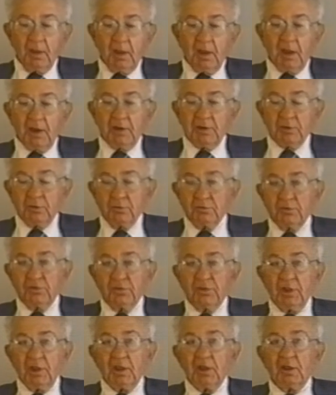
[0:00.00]
I don't
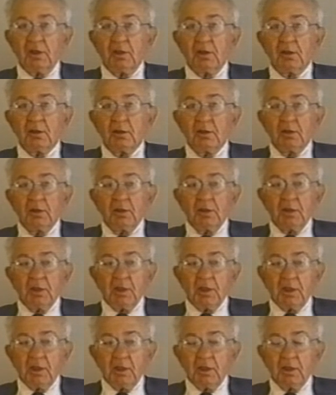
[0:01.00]
think
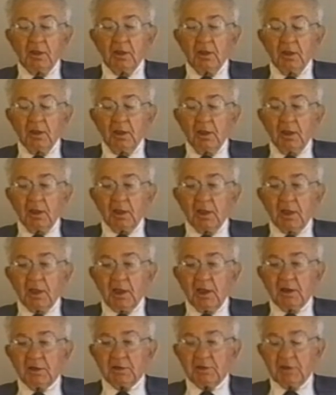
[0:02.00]
he
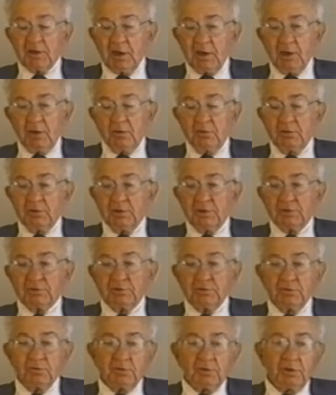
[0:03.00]
got down
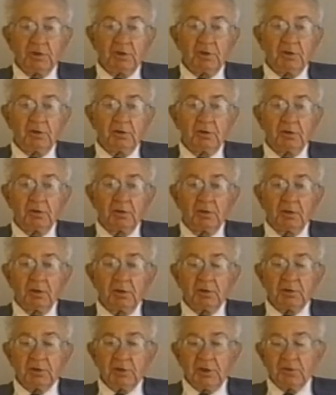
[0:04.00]
into the
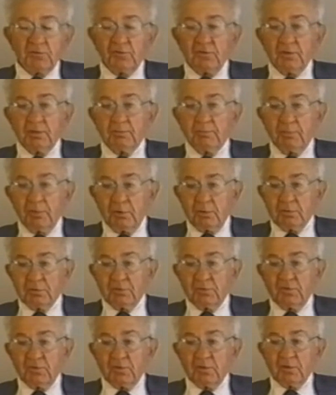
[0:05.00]
nuts and
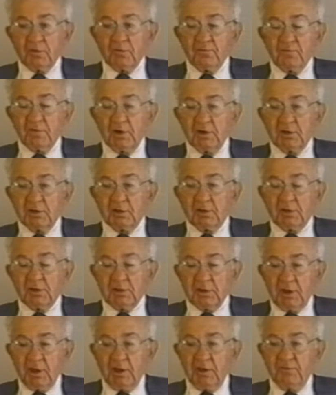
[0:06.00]
bolts of Article
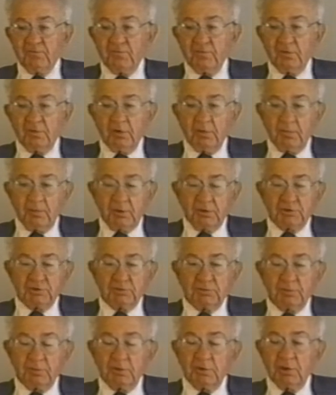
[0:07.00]
9 very much,
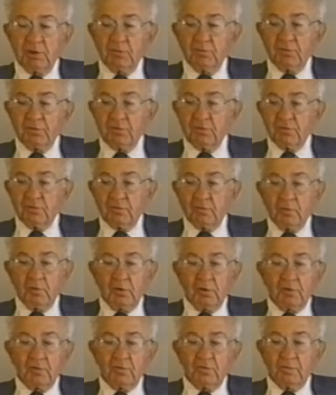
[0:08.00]
but he was a
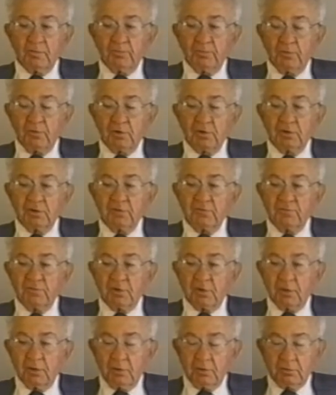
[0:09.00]
strong supporter of the
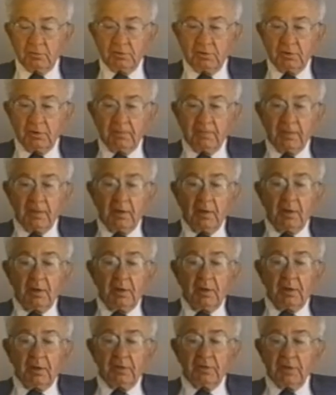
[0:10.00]
code.
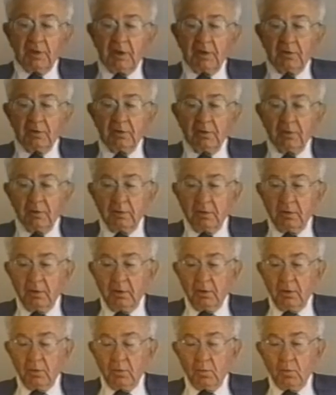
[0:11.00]
Then
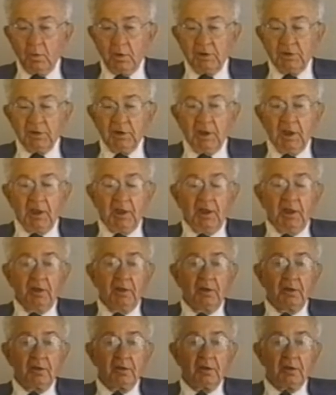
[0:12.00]
one day,
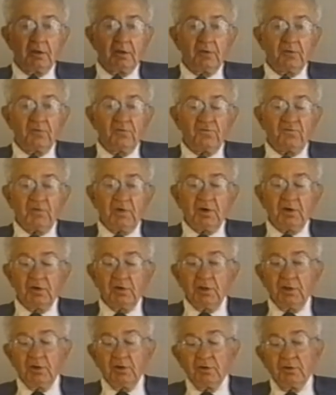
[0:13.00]
uh,
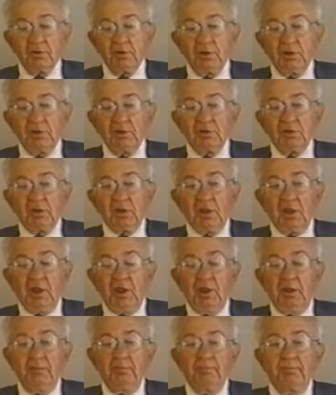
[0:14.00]
fairly early in the
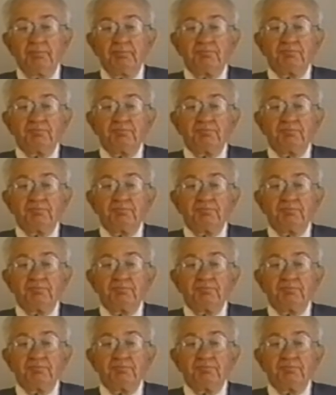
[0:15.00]
game,